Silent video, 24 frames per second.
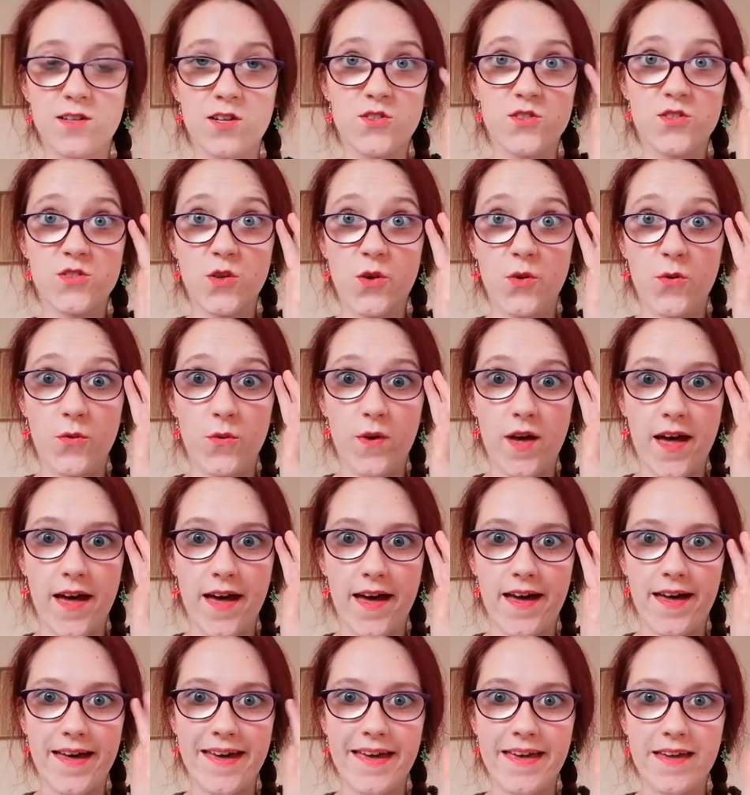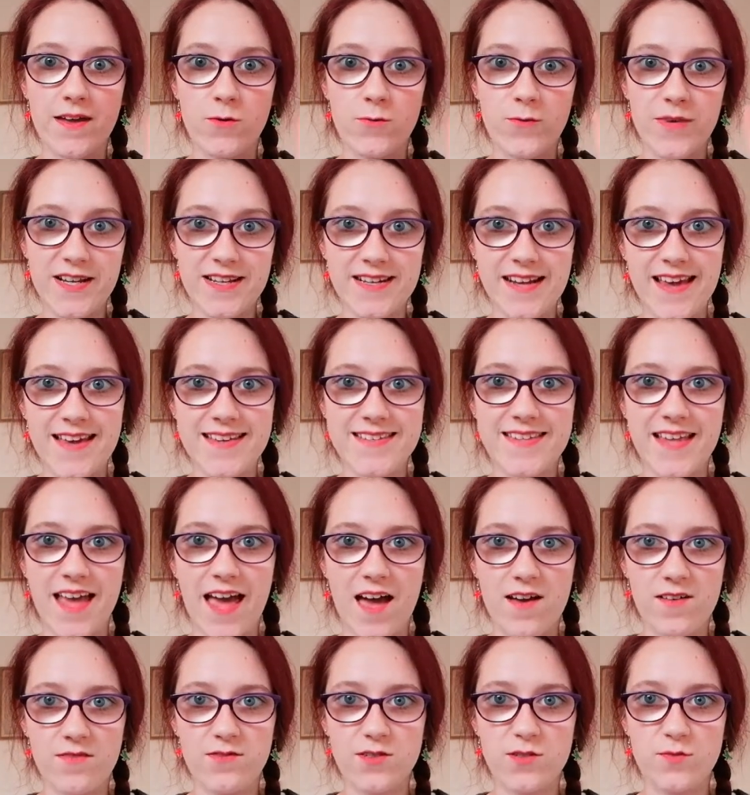So I realized I
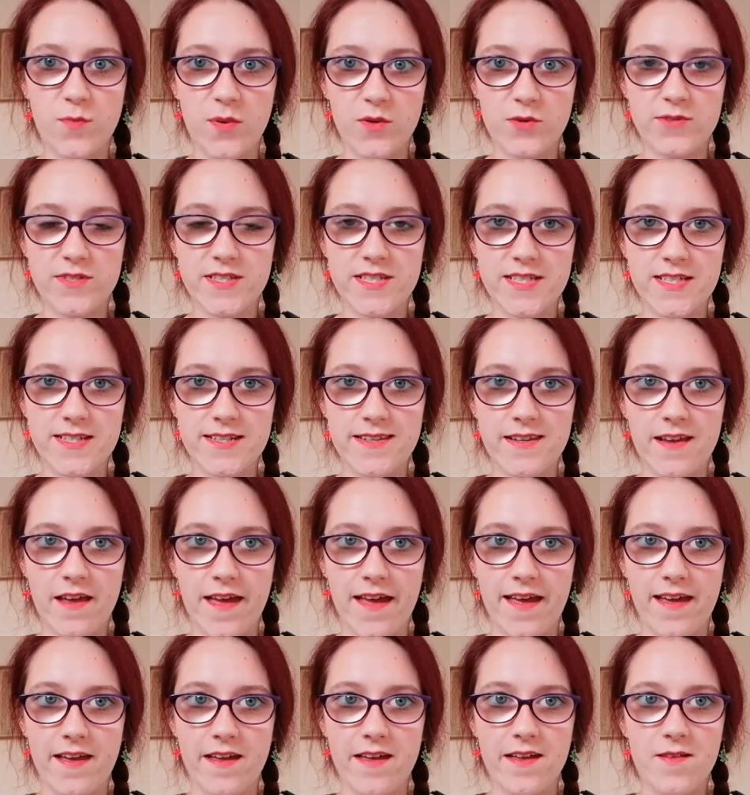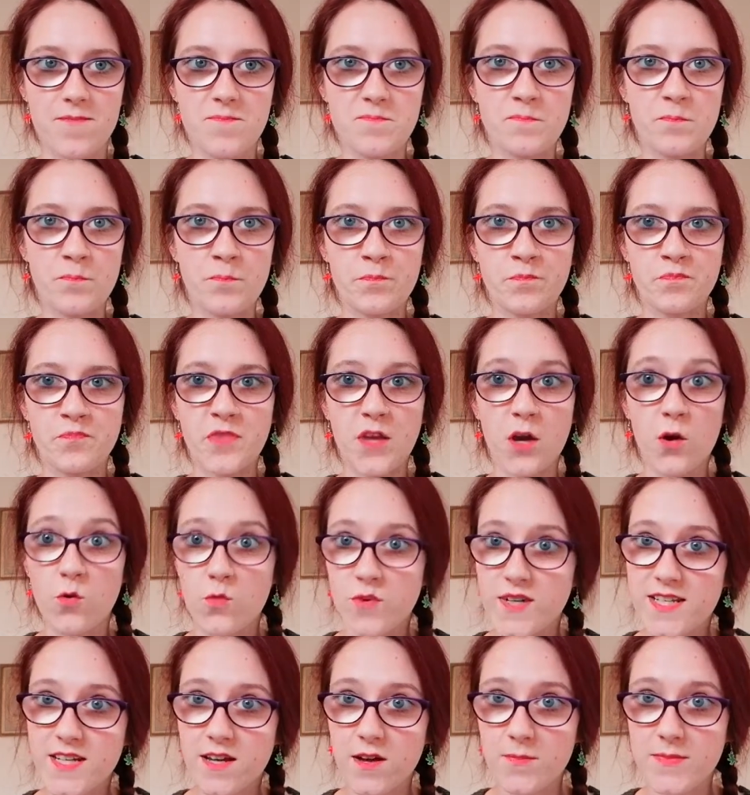haven't posted a
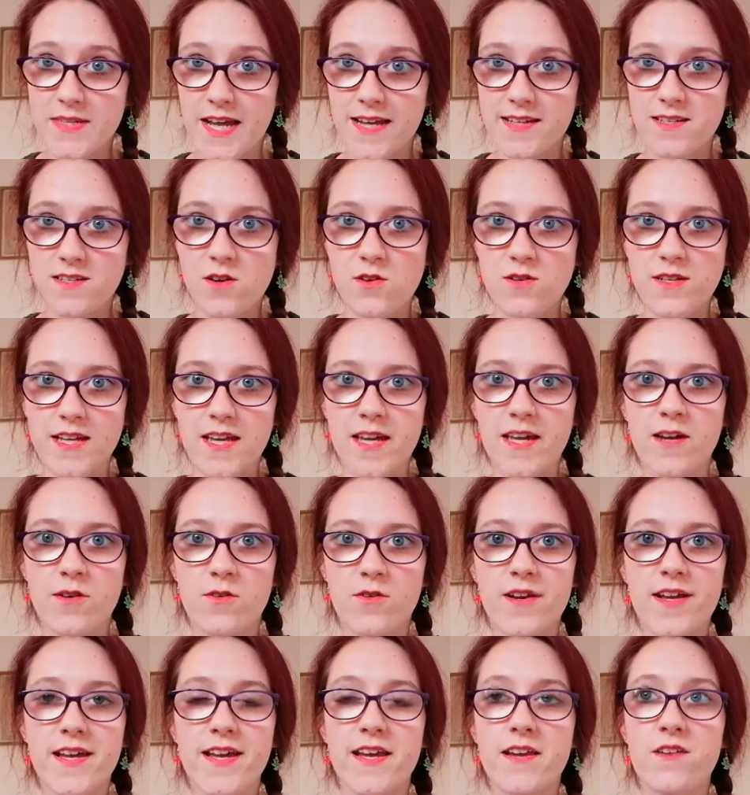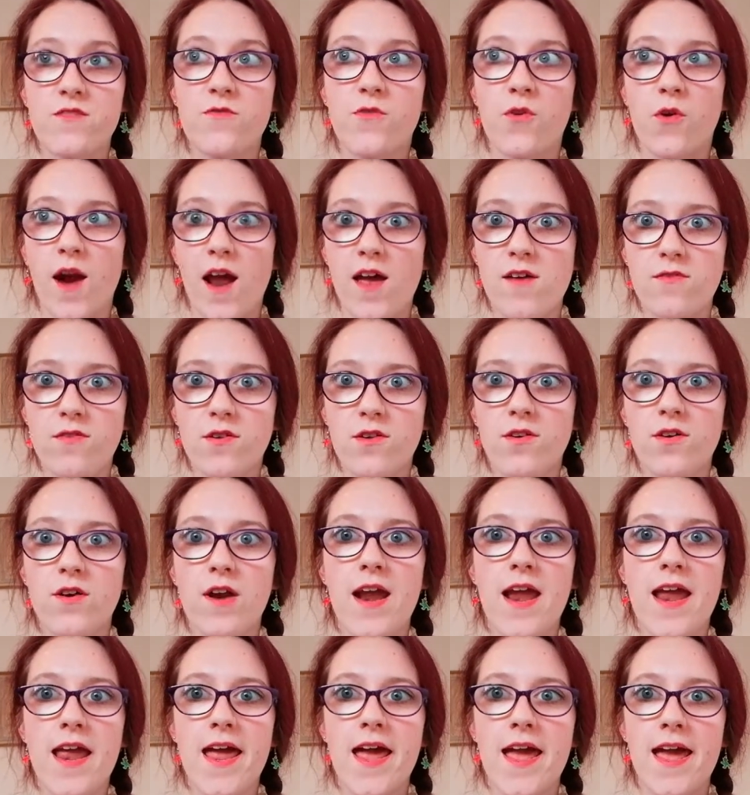reading update on here in forever
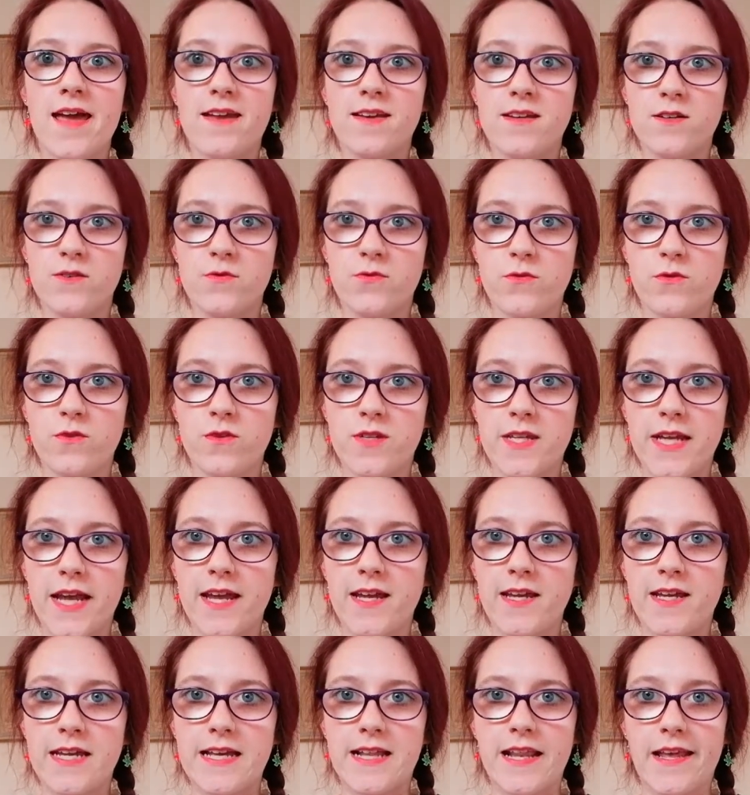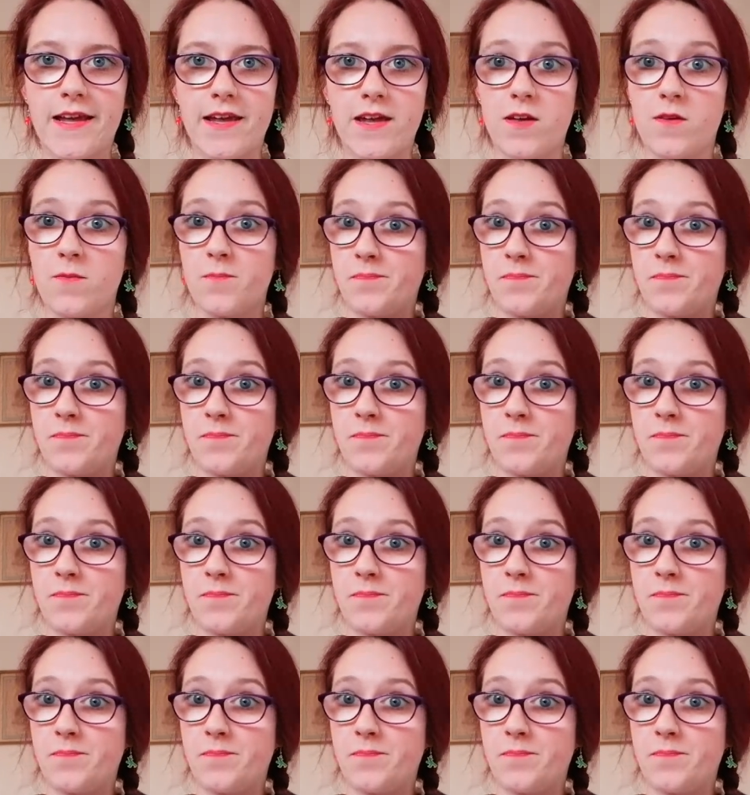and it would take like